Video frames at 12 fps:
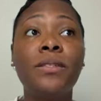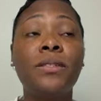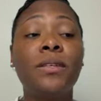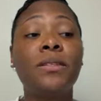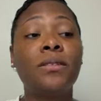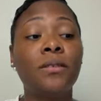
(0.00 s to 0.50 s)
of these
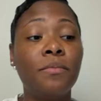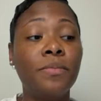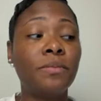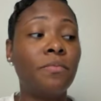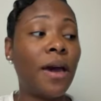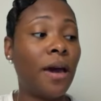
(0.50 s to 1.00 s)

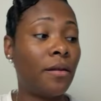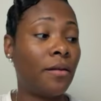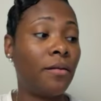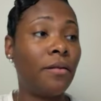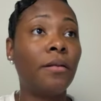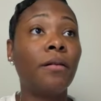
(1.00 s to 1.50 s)
systems
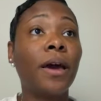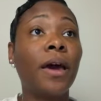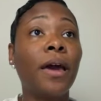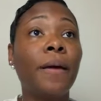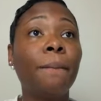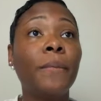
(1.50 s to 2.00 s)
matter.
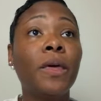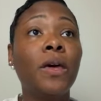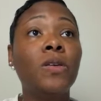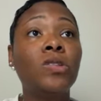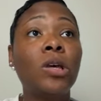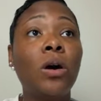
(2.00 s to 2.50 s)
Okay.
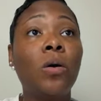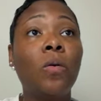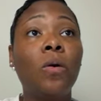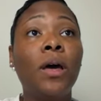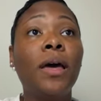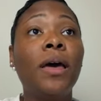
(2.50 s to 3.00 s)

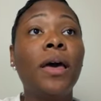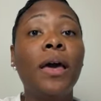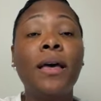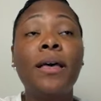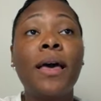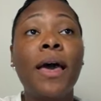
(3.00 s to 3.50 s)
So
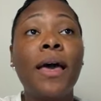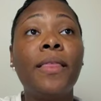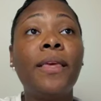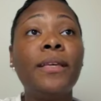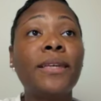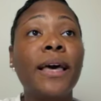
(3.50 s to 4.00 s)

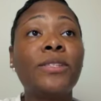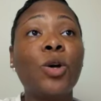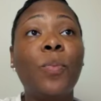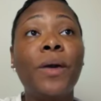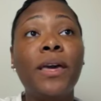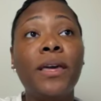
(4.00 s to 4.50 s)
these
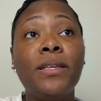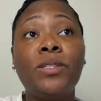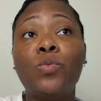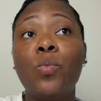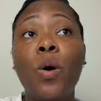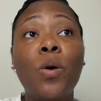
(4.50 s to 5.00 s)

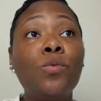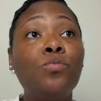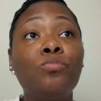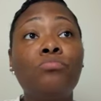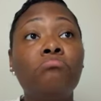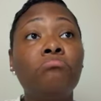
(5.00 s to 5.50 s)
SOPs won't
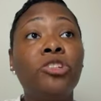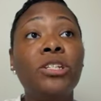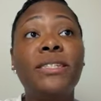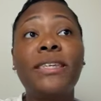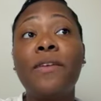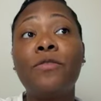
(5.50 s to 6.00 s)

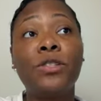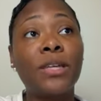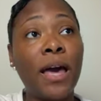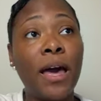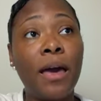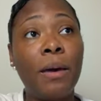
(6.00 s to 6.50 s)
just save you
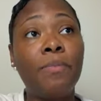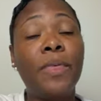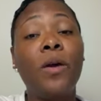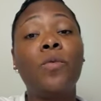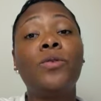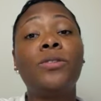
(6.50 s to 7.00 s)
time.
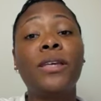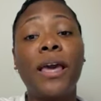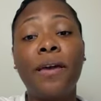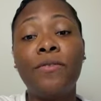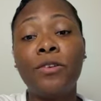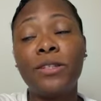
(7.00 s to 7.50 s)
They will
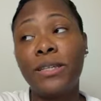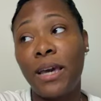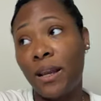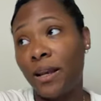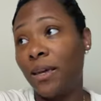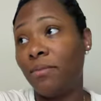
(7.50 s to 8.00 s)
save your
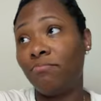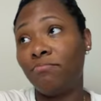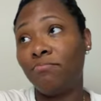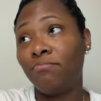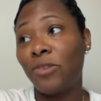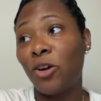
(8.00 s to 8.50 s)
sanity.
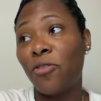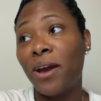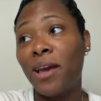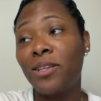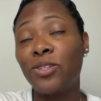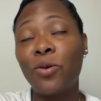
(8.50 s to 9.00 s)
All
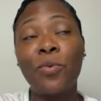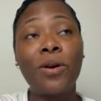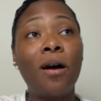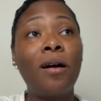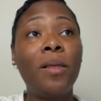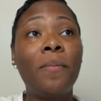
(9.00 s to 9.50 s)
right. So
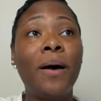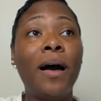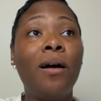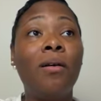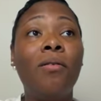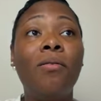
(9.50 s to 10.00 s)
we're all
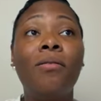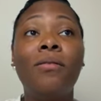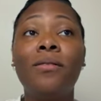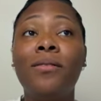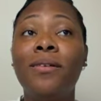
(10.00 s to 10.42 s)
about